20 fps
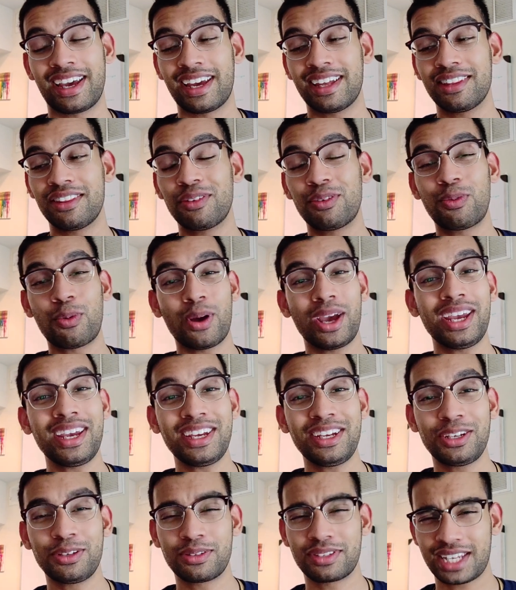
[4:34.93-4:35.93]
And the way
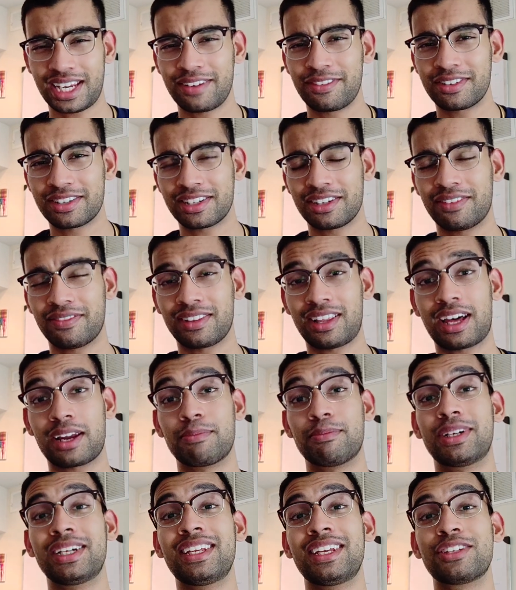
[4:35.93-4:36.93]
you save yourself a lot
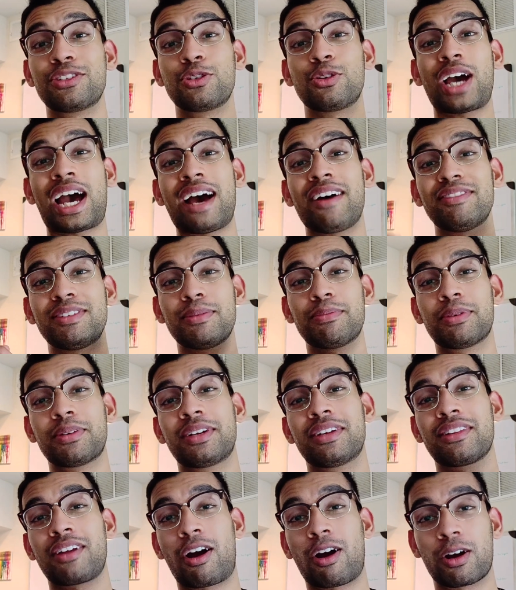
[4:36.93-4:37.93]
of money is you have to
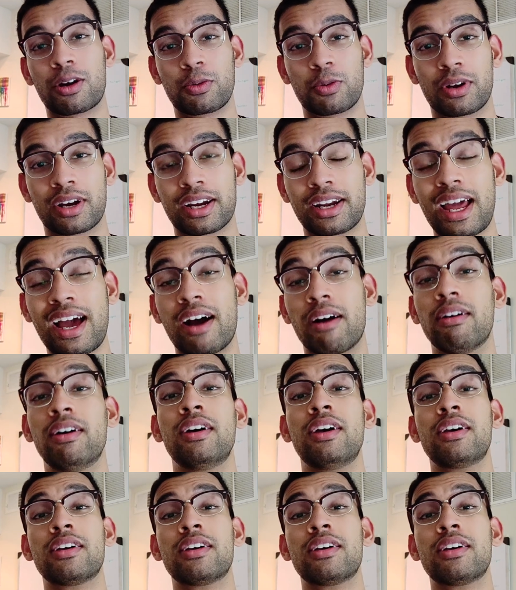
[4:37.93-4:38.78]
put in the hard work now.